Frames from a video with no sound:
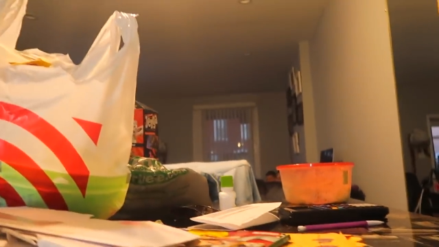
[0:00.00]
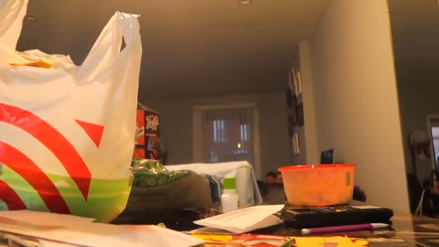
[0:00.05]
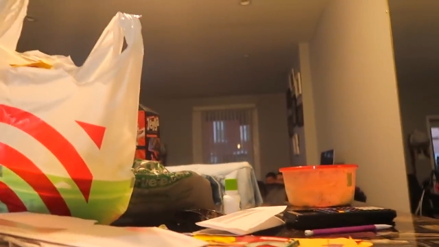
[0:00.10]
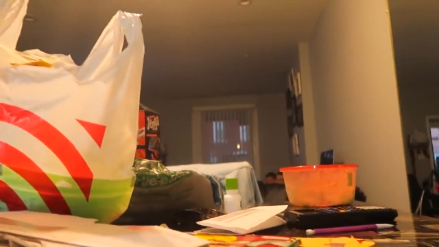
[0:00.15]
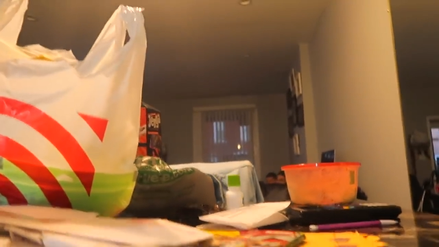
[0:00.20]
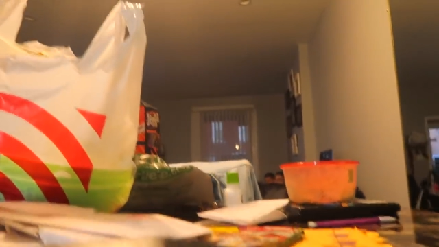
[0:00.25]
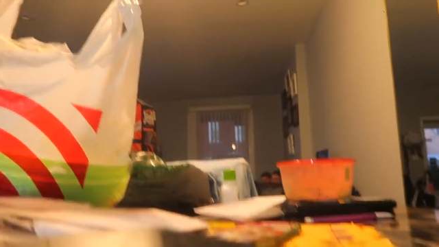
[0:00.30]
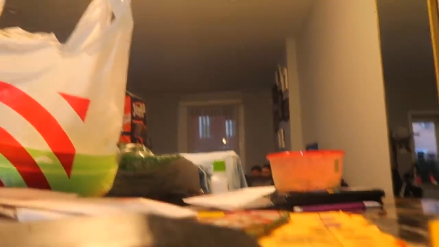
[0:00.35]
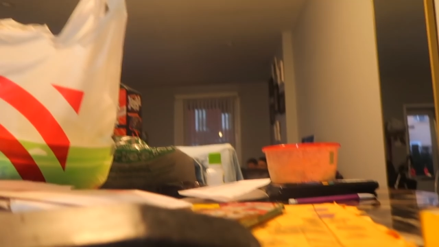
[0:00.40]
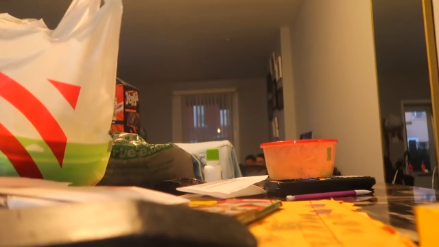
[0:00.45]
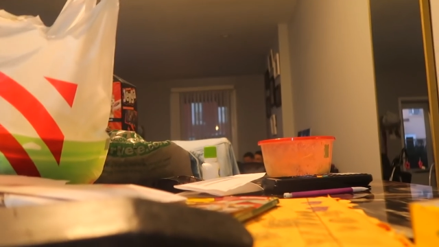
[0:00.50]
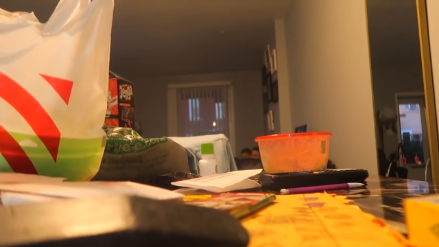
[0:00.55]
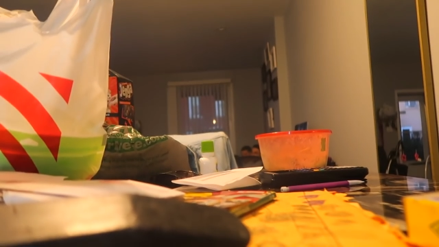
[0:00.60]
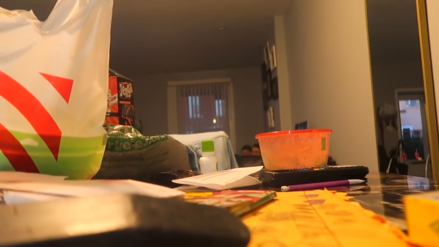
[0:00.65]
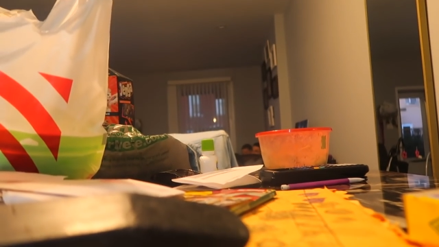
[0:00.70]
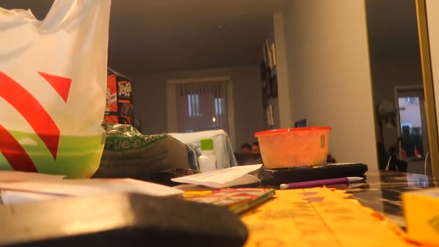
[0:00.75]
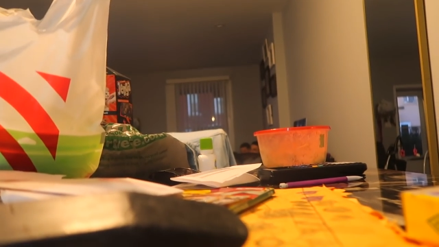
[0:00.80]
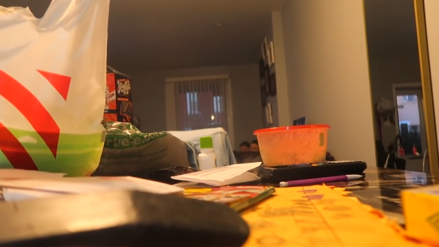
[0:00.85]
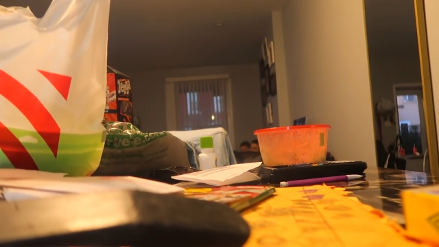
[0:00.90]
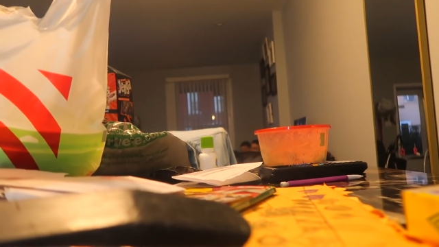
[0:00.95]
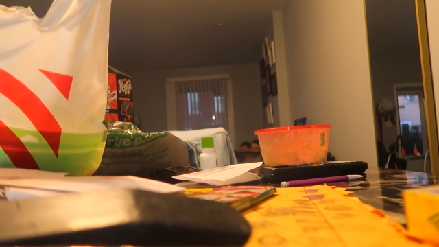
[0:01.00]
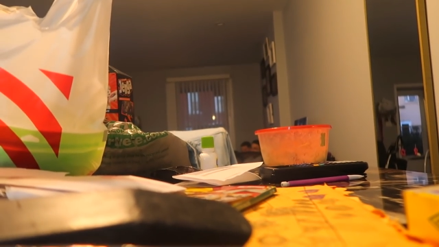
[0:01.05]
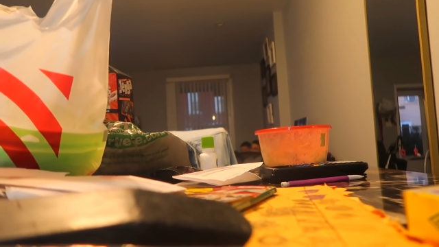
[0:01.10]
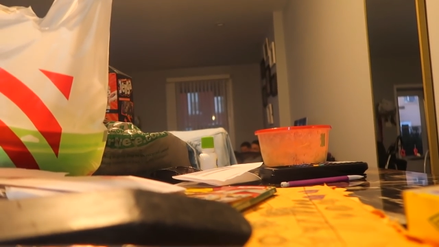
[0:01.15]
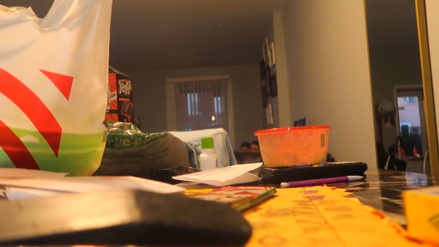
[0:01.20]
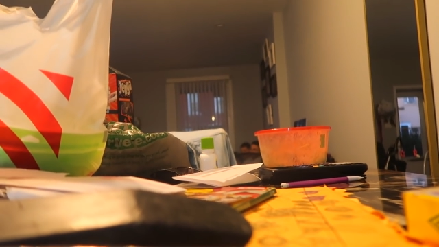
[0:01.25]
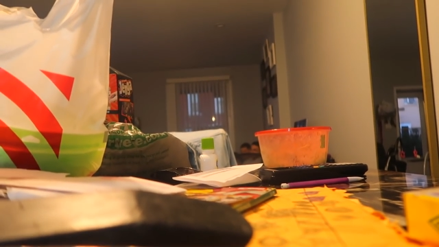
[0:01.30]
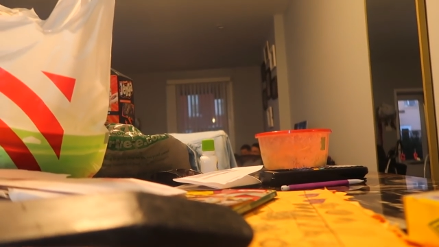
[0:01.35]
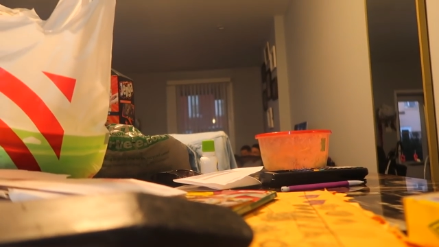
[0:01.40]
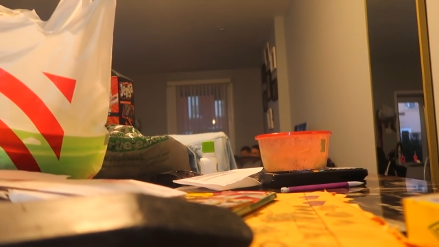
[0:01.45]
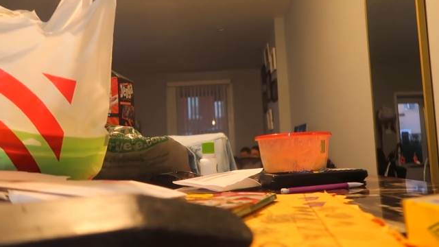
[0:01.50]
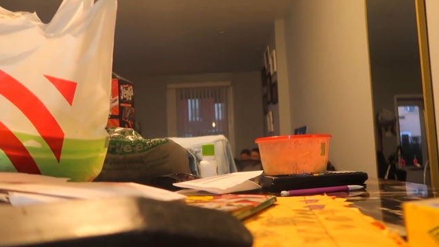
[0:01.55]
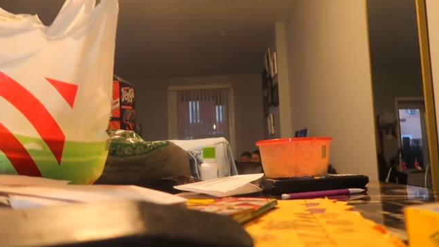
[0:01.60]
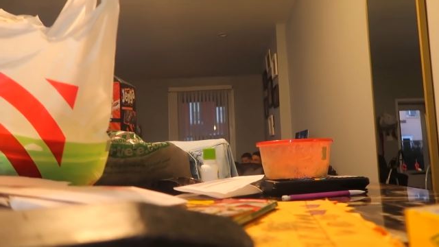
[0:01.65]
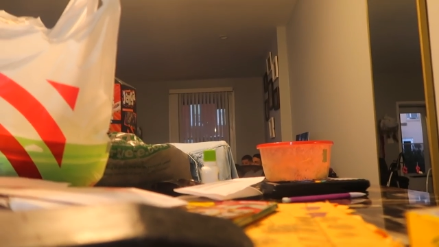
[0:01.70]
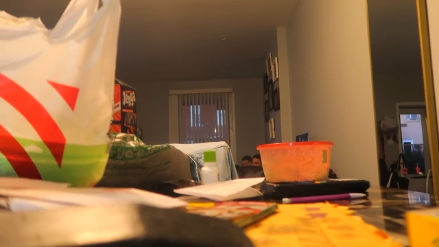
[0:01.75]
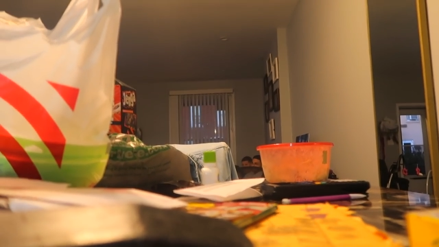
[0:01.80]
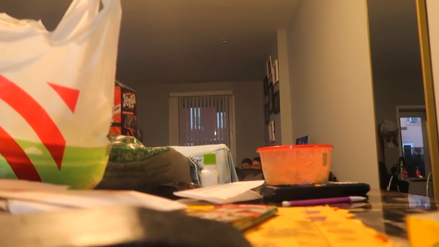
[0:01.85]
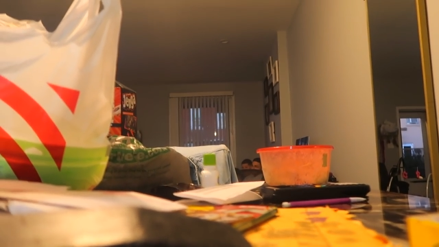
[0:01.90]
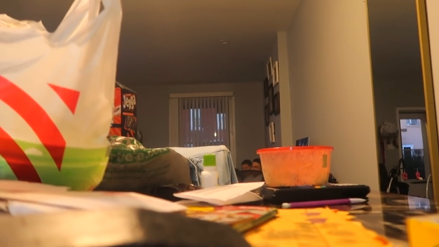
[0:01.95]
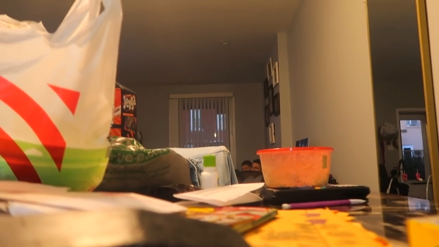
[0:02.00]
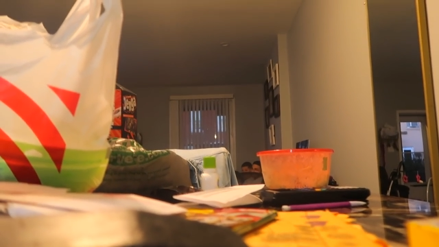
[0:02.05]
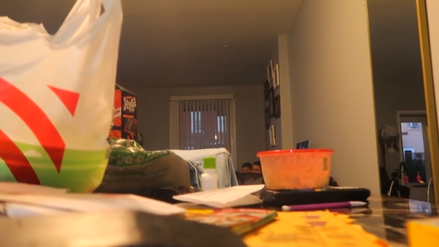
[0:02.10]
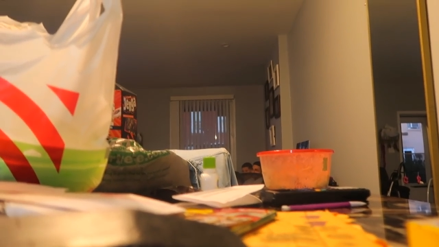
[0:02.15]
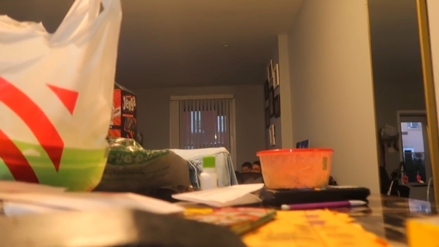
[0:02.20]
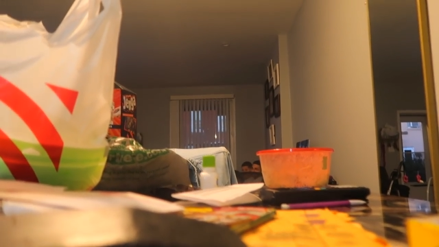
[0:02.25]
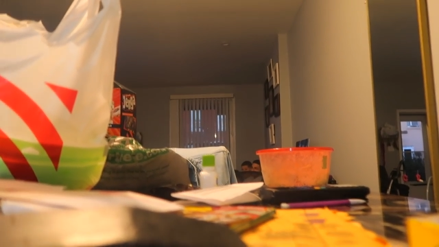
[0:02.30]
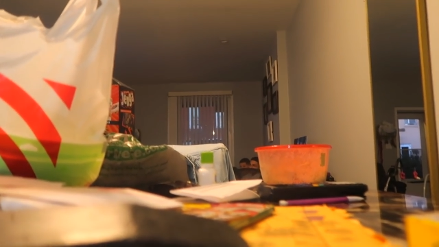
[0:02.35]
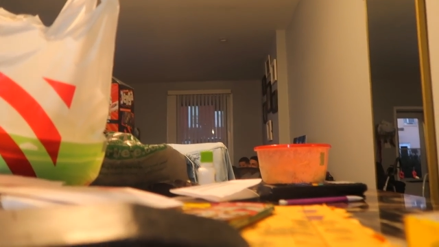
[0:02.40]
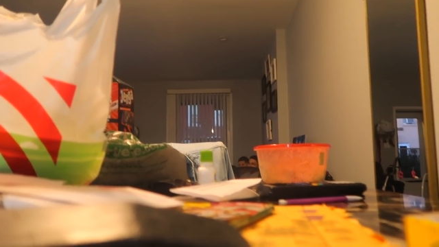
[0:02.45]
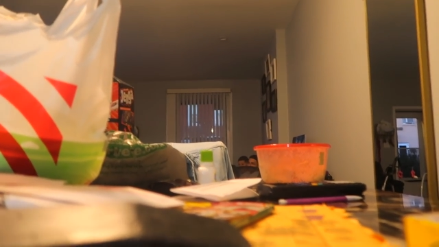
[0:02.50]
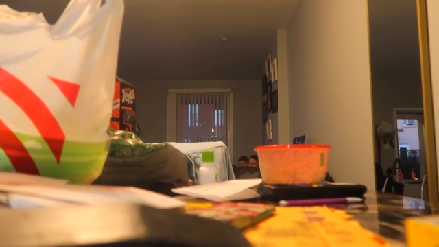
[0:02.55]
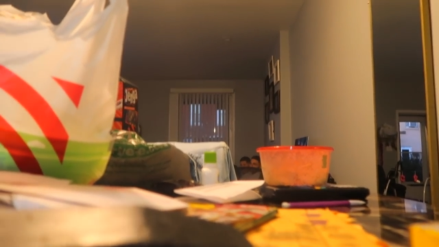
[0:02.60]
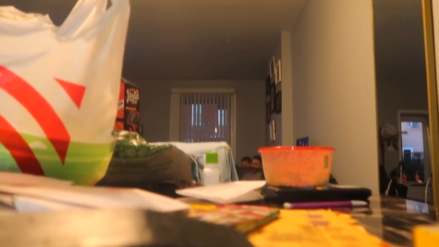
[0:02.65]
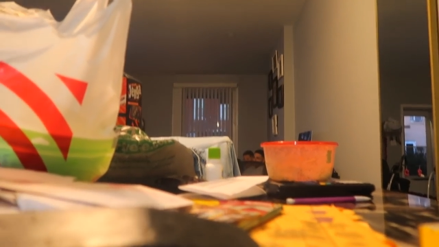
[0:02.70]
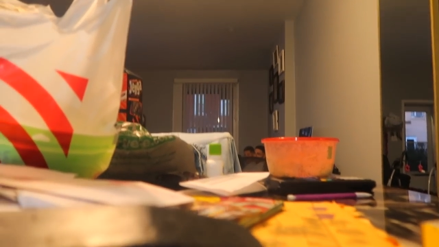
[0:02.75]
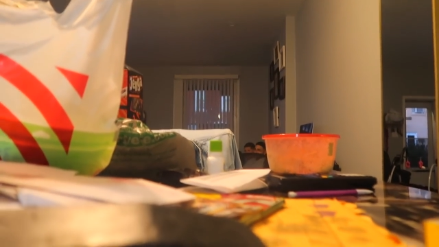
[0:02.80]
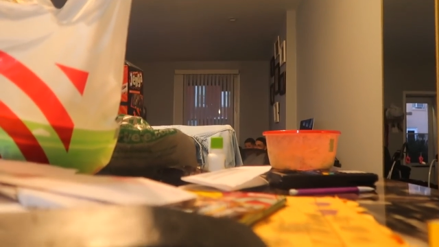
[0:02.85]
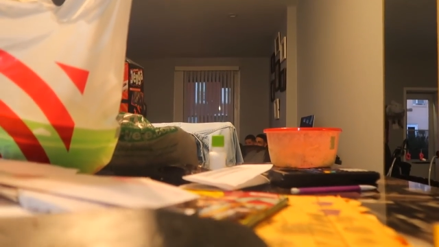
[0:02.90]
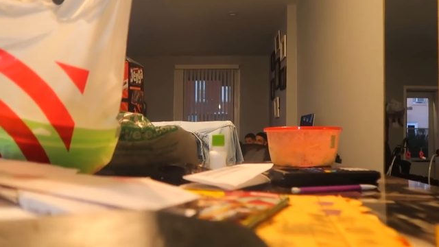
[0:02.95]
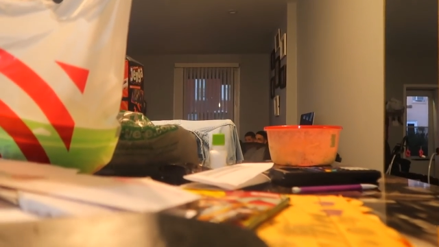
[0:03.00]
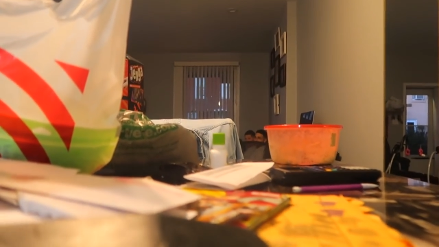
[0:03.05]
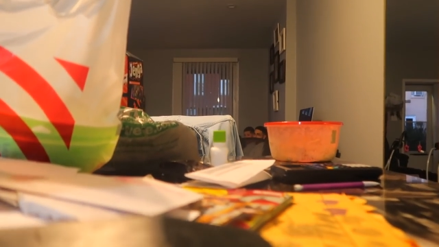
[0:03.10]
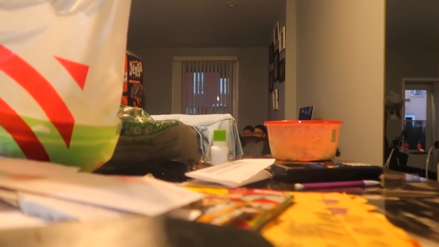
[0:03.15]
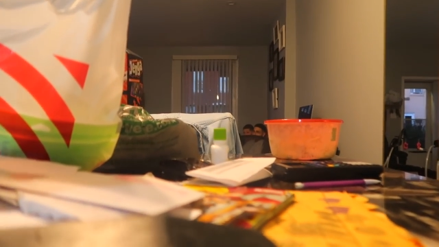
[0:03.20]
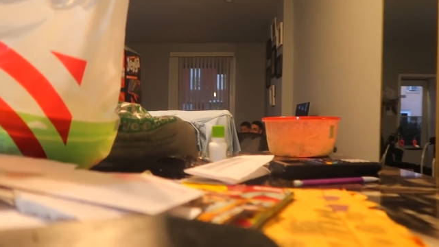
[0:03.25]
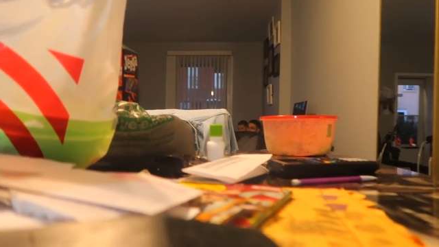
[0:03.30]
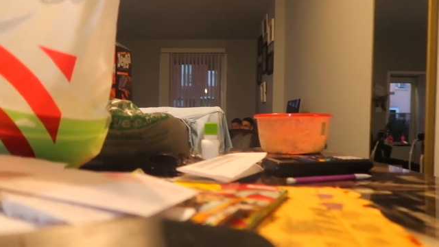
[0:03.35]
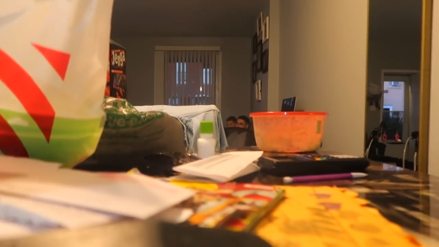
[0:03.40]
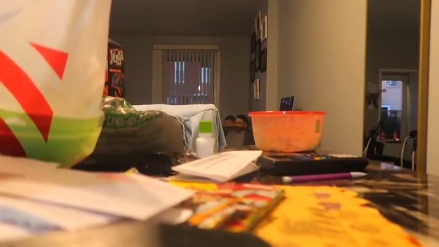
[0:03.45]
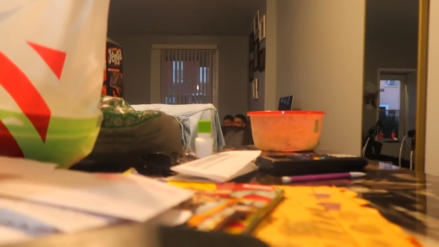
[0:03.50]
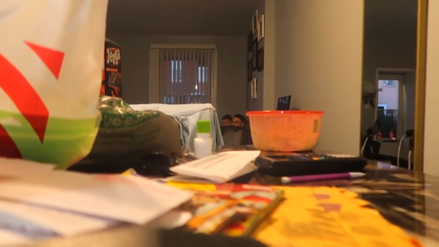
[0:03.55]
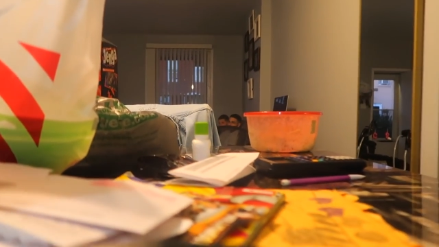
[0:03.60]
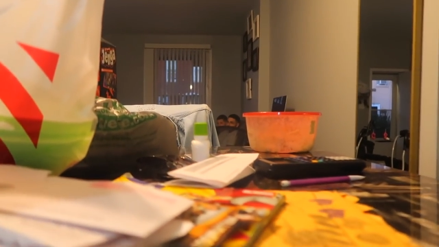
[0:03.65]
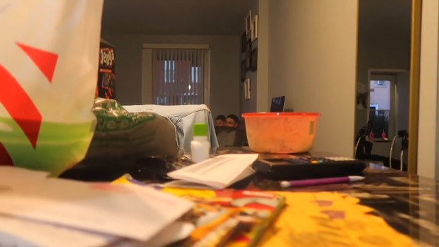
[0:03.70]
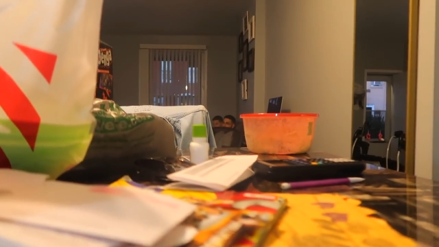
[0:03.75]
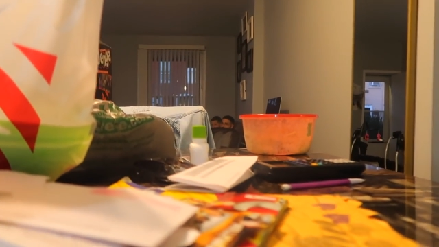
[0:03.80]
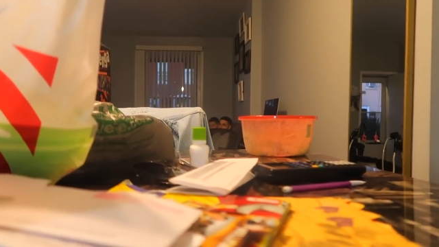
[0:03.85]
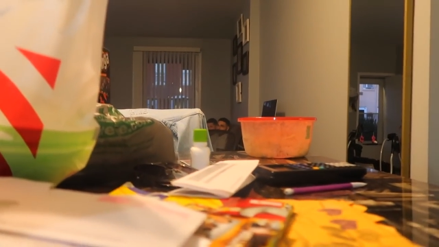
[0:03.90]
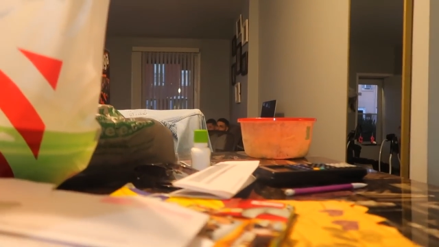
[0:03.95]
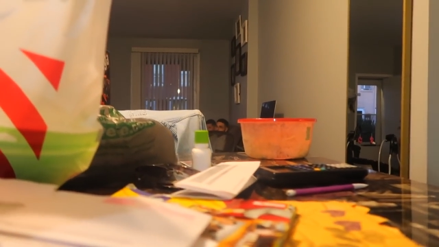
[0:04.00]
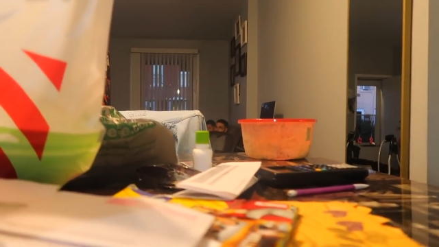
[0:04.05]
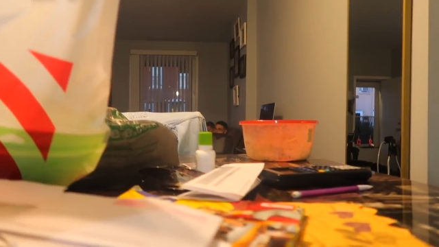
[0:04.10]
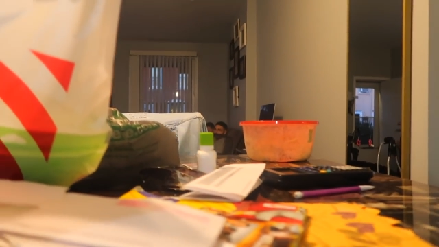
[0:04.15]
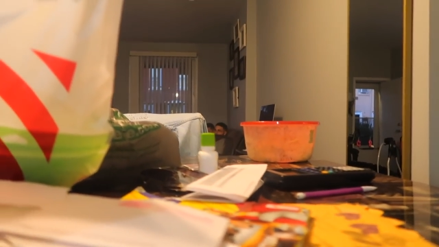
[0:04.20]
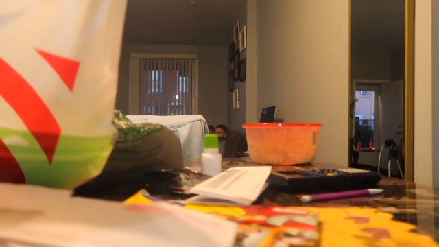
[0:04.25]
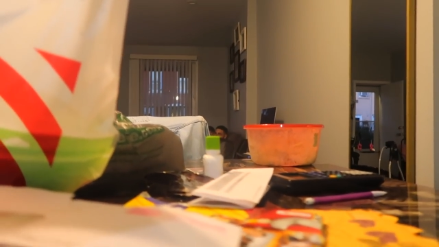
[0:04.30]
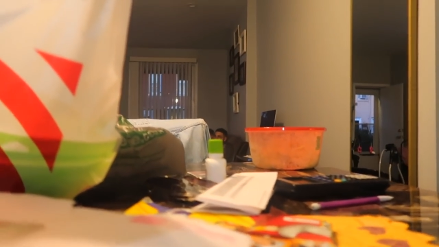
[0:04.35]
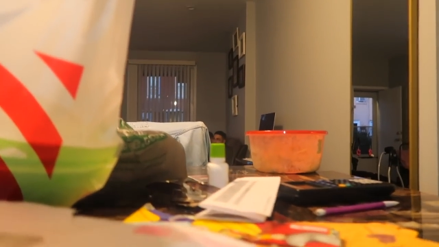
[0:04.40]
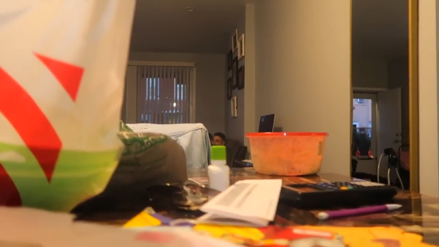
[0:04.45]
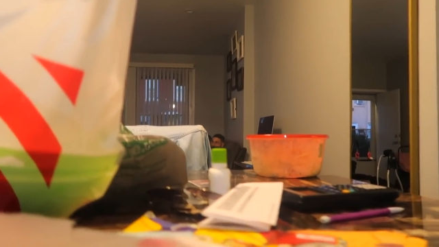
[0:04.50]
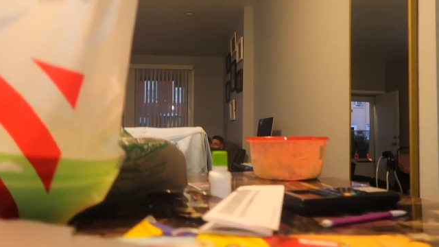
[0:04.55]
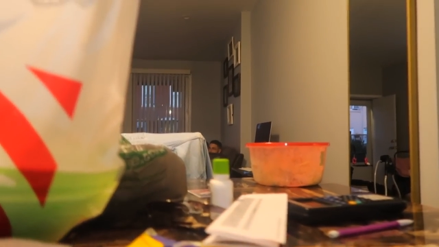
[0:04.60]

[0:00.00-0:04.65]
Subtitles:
No face is visible, so there are no lips to read.